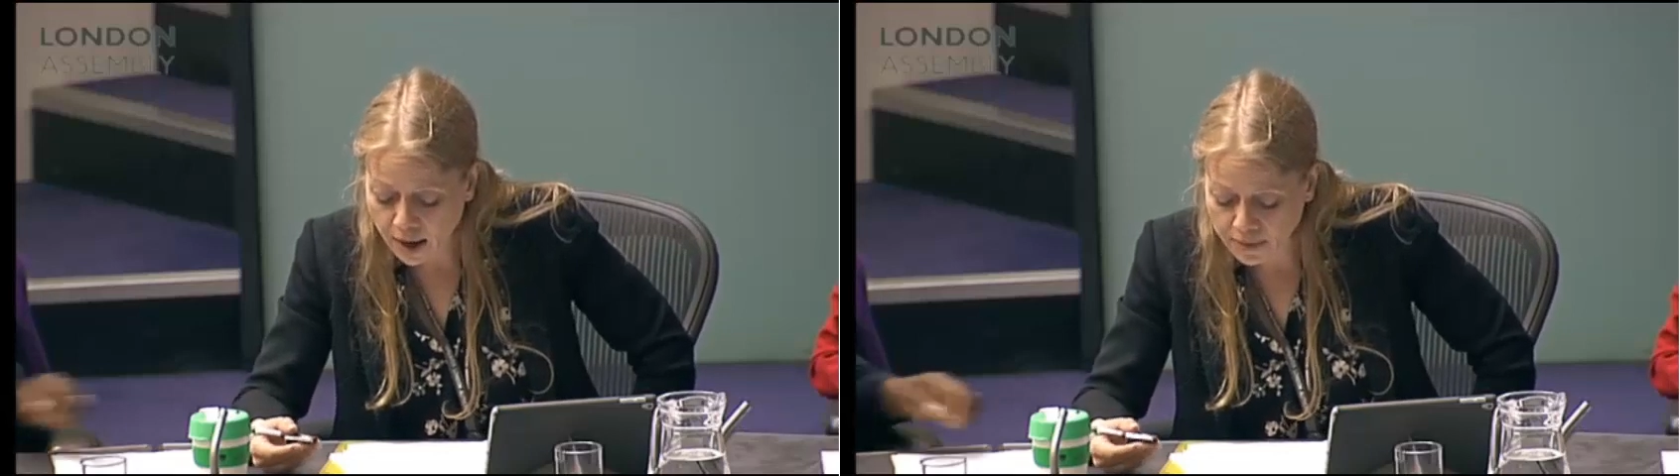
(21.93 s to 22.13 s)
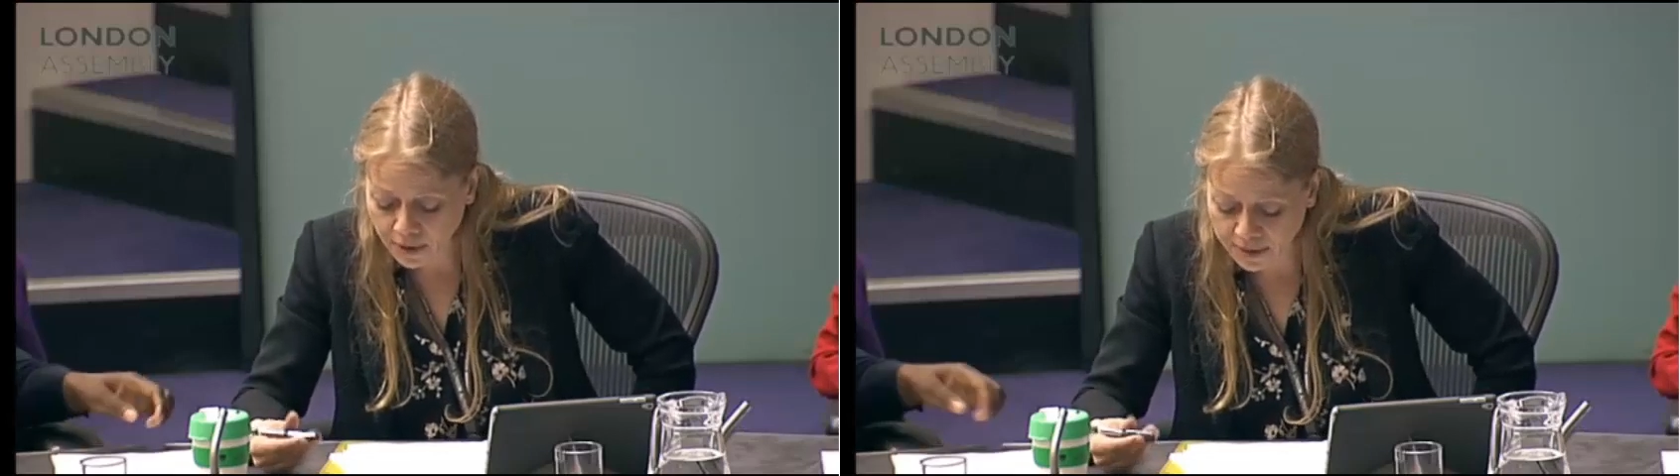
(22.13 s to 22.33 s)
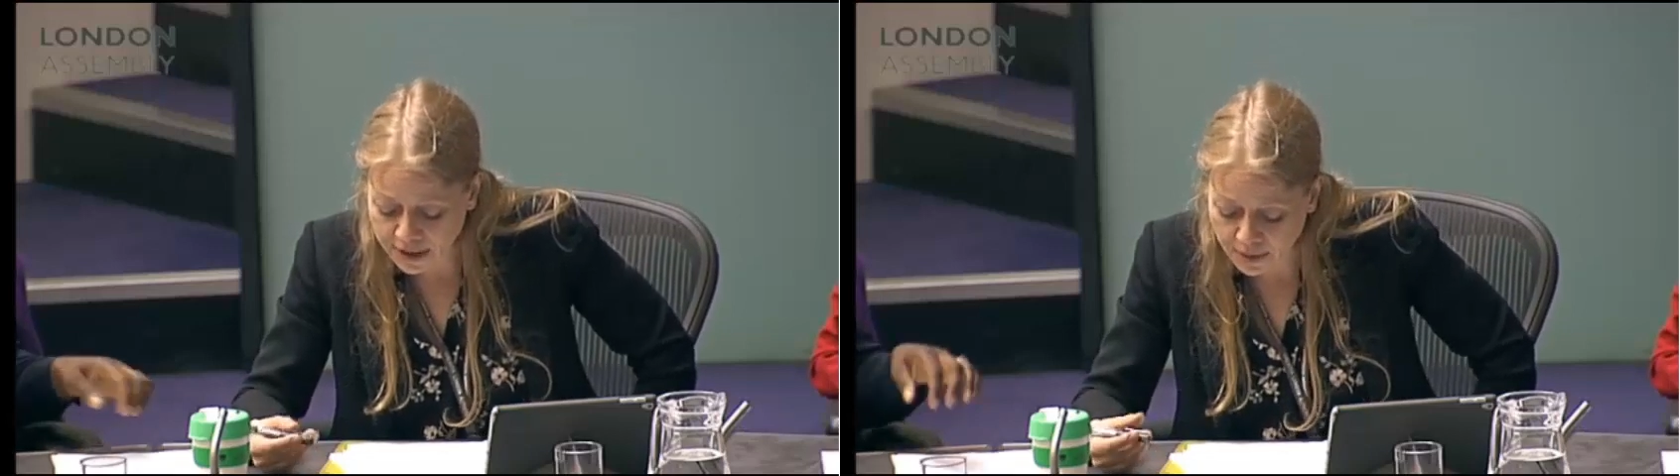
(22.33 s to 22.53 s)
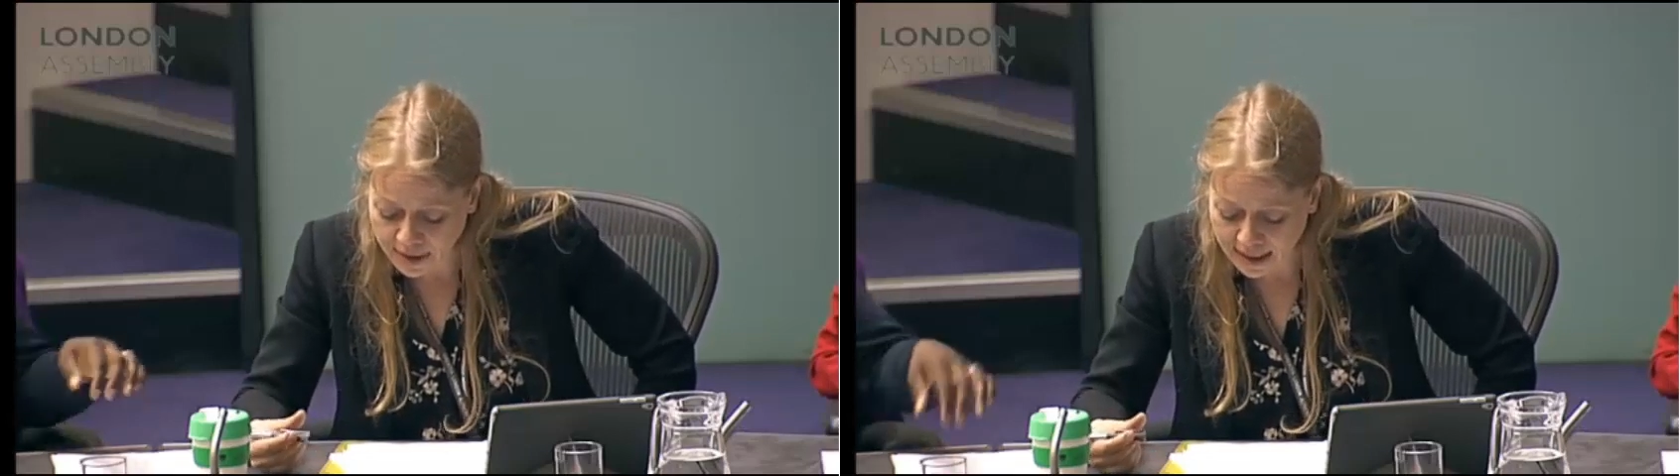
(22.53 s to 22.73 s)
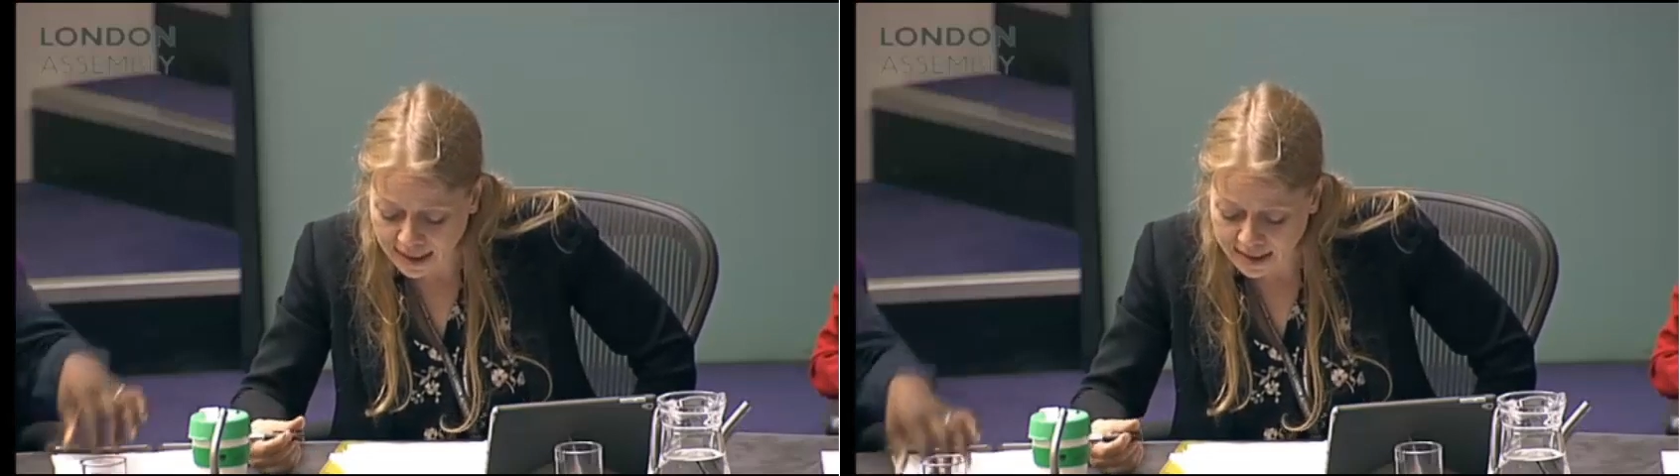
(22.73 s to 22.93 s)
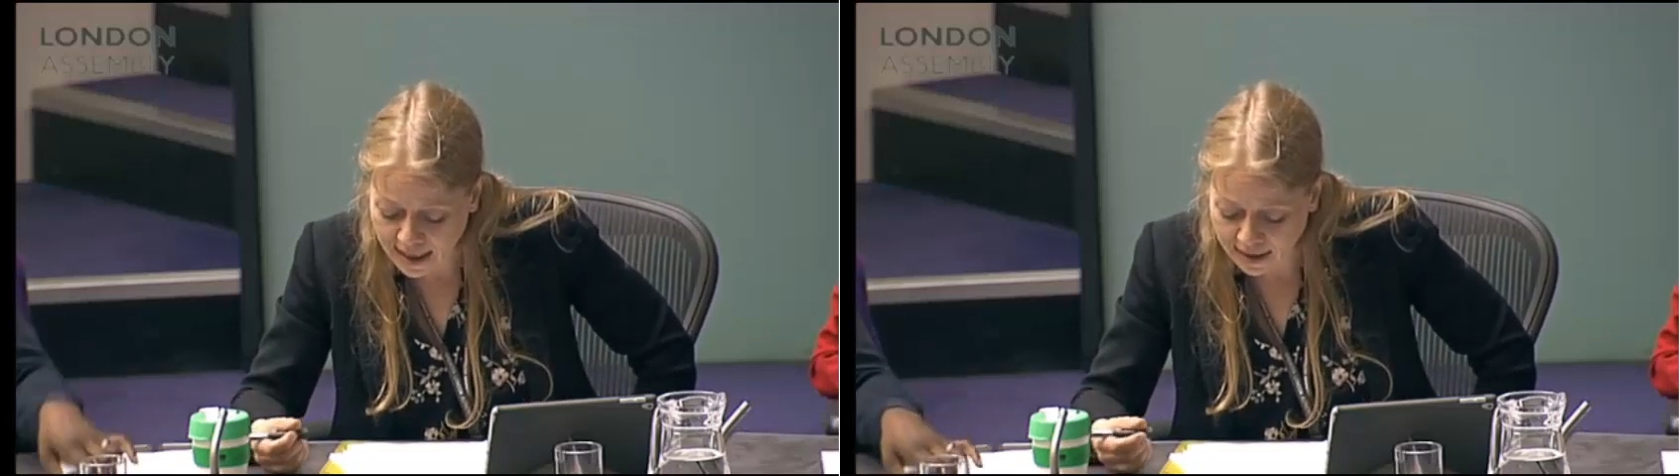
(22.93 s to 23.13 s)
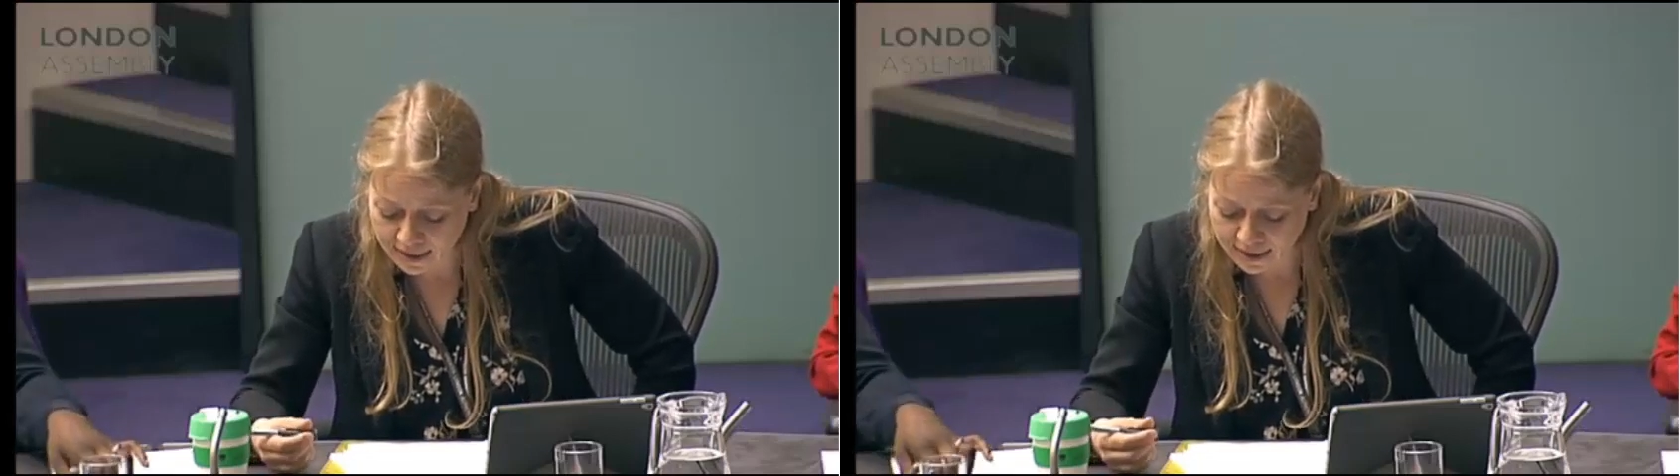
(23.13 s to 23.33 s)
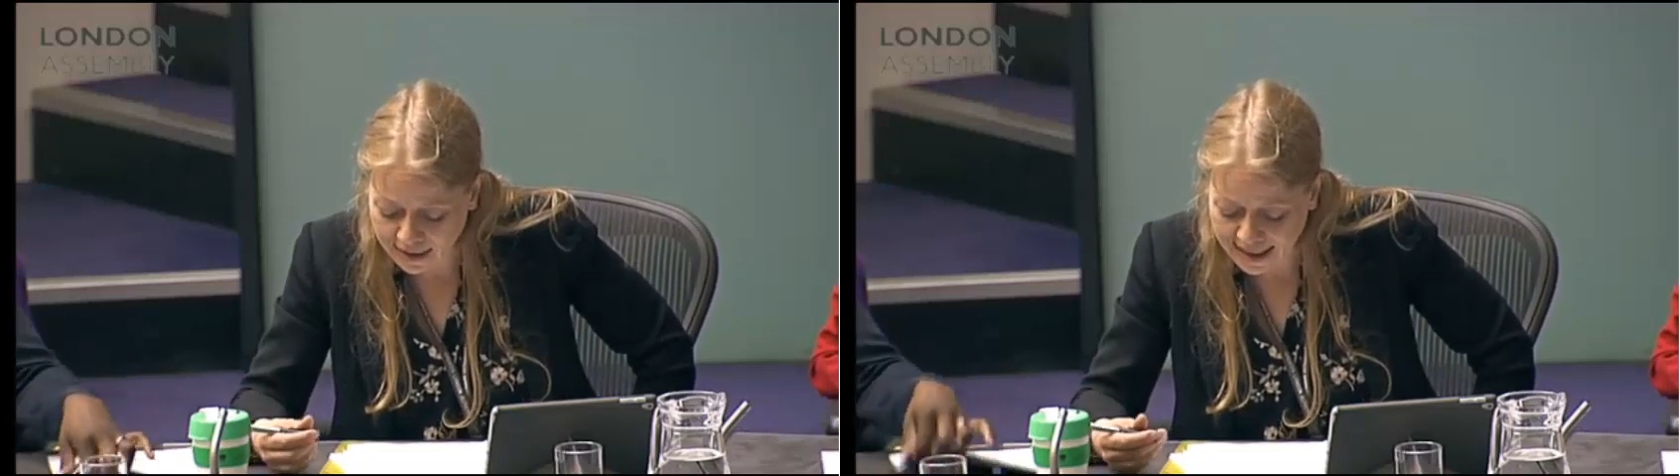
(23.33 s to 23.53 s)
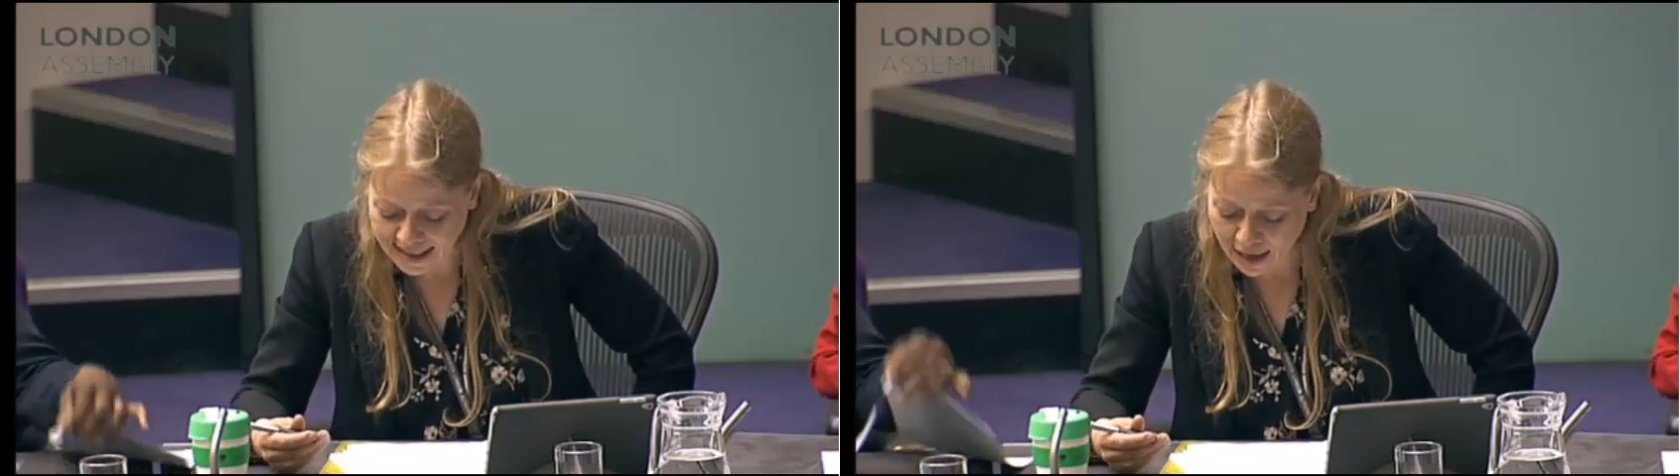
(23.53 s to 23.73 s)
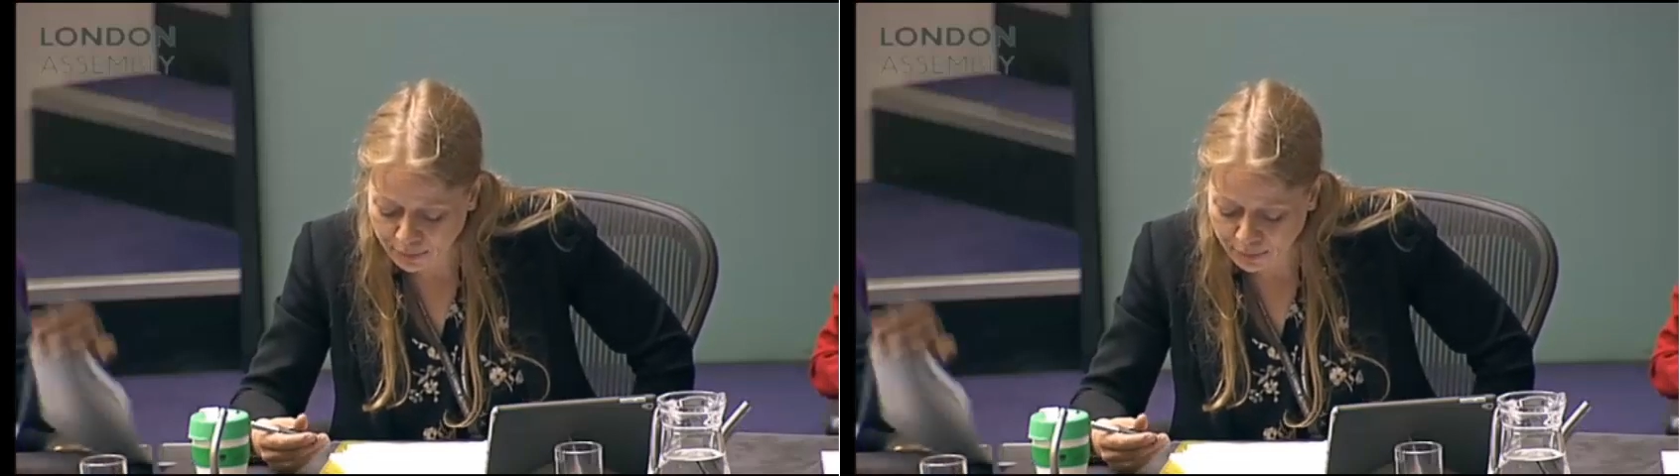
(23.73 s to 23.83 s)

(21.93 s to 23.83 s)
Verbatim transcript: So I wanted to ask, is that